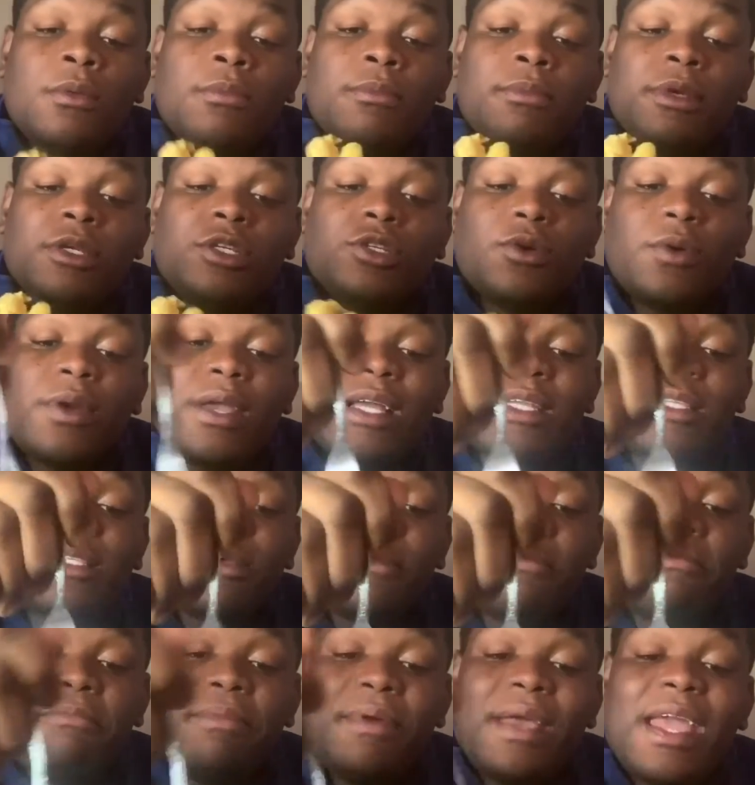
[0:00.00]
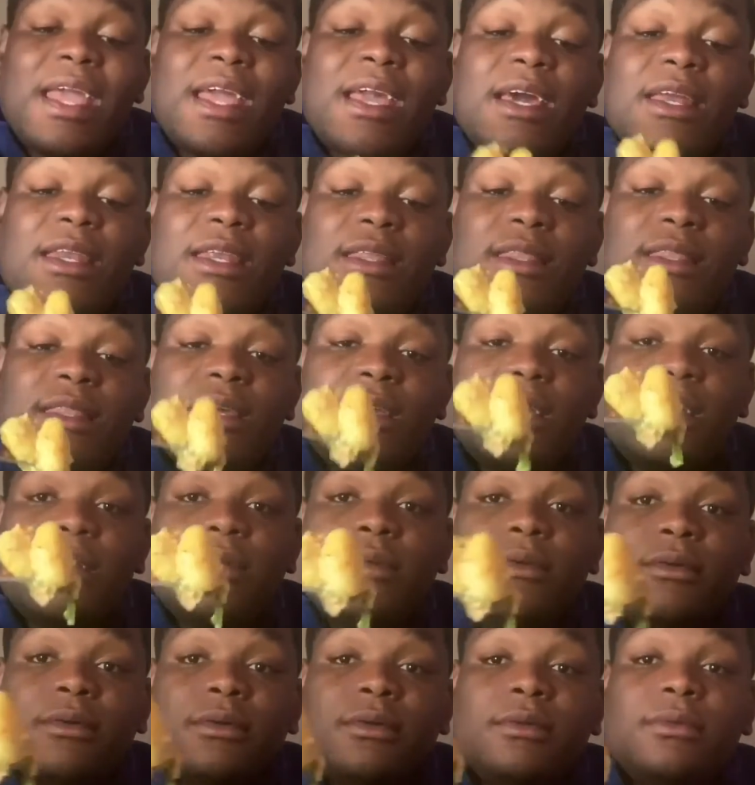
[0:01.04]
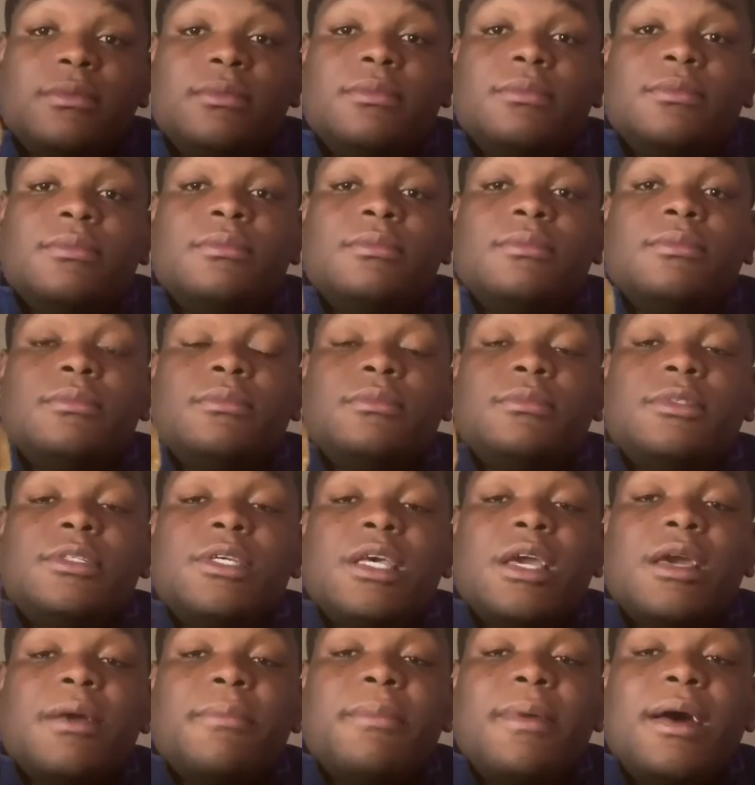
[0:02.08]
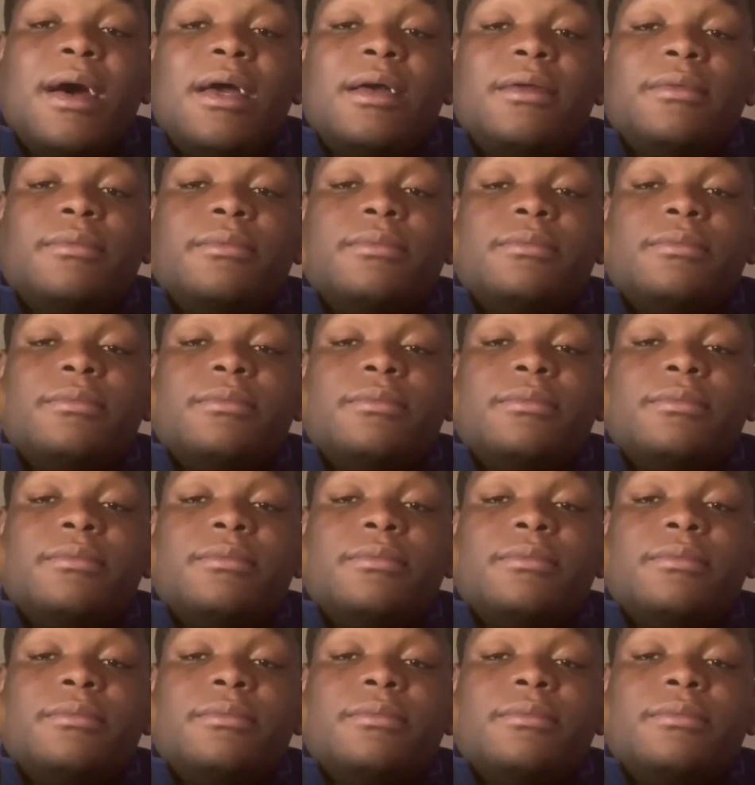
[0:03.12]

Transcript: Make sure we get some bacon in there. Take a bite.